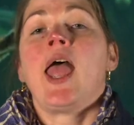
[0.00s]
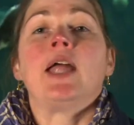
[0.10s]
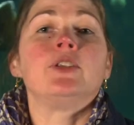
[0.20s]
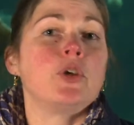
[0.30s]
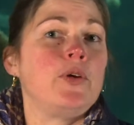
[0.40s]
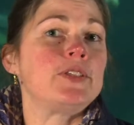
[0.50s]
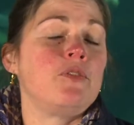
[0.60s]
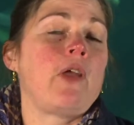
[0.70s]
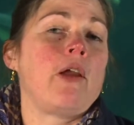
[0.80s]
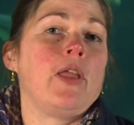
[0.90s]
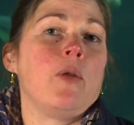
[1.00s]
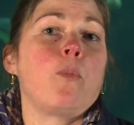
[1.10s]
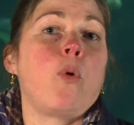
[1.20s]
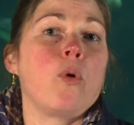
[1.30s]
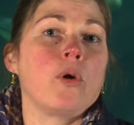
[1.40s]
And so it's a very
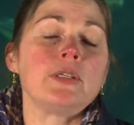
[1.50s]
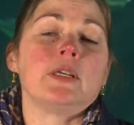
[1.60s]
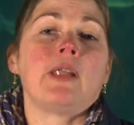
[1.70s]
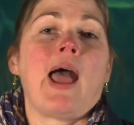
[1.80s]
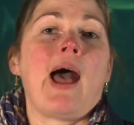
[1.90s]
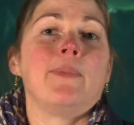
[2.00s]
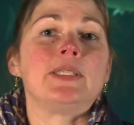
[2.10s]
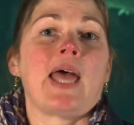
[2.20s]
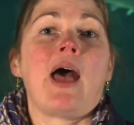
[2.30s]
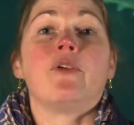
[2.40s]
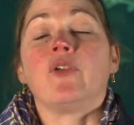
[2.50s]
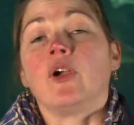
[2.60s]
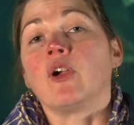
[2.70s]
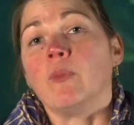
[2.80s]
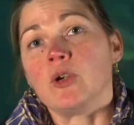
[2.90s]
important habitat
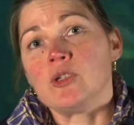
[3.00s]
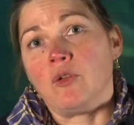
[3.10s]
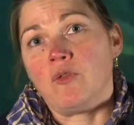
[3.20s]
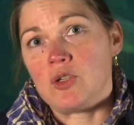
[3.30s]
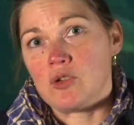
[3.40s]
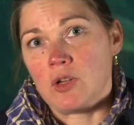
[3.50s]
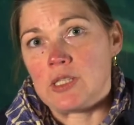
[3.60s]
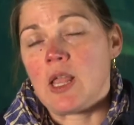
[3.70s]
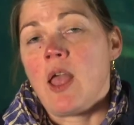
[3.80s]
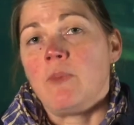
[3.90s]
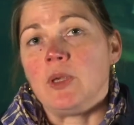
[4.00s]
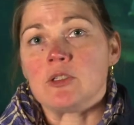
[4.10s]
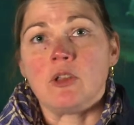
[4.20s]
for commercial fisheries because